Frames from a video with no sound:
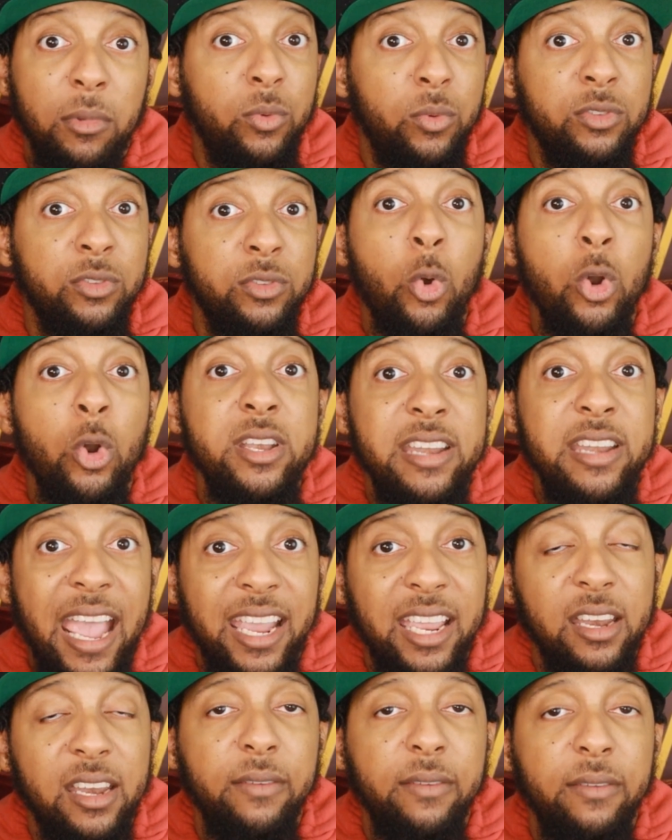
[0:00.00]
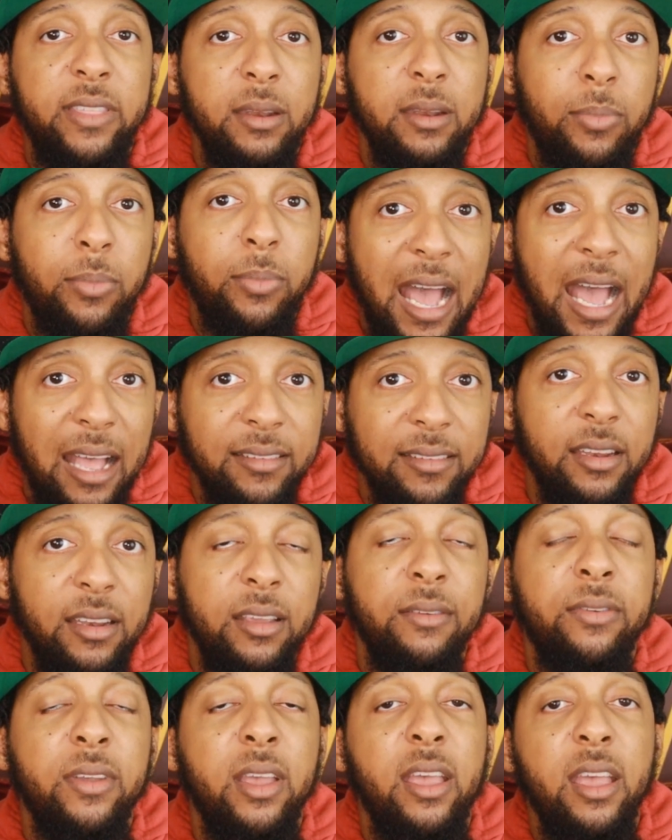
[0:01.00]
It was more negative than
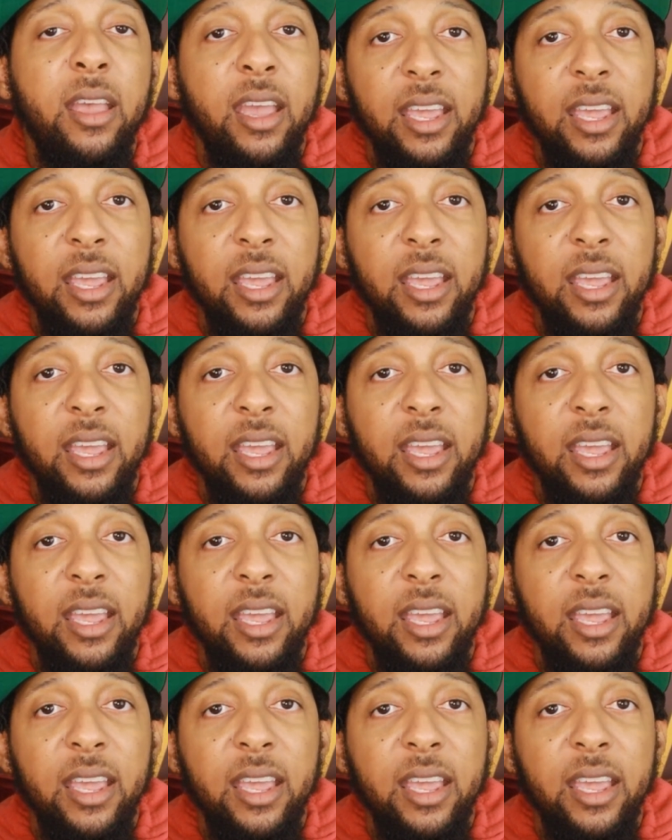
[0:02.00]
positive,